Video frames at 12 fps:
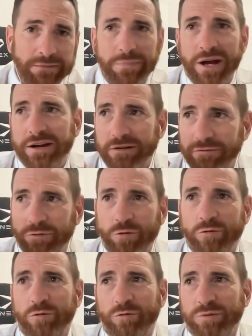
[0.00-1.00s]
back and
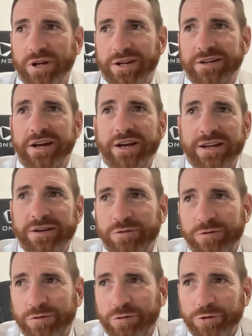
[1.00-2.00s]
forth all bloody day
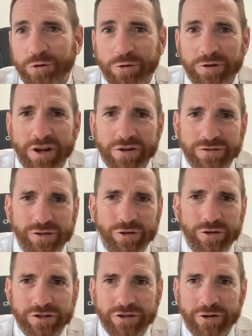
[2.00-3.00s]
or, or doing those
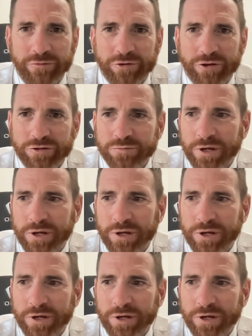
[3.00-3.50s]
longer time trials.